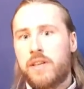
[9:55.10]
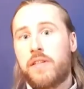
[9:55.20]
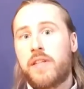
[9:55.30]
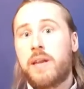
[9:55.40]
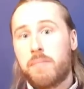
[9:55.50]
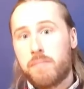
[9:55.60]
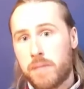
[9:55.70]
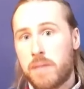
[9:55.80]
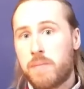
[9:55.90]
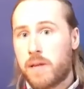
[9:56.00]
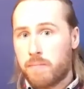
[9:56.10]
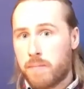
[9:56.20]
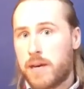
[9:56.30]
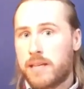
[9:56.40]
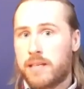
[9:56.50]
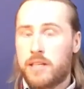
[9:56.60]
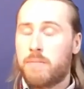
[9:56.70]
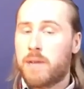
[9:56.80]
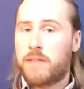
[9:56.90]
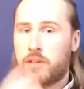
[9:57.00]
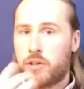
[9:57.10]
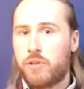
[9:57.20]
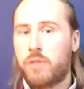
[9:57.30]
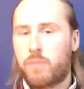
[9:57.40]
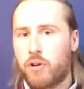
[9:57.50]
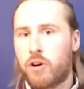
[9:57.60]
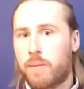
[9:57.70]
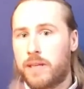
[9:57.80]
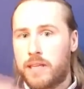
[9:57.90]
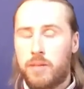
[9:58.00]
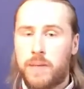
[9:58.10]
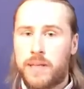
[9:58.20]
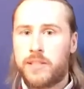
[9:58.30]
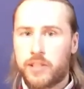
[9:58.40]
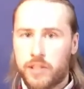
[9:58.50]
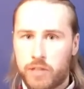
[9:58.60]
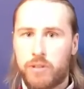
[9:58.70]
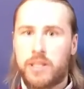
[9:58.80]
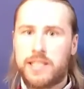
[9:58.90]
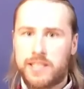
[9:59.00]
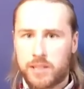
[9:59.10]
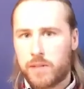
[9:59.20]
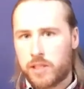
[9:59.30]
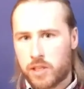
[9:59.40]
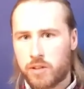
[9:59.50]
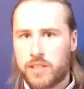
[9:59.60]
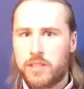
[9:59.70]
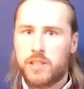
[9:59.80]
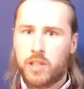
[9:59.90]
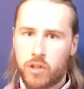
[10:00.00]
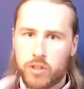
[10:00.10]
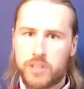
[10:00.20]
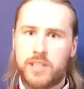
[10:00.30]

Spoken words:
then maybe it might, you might have to do the program a little bit until you release some of the toxins that are causing the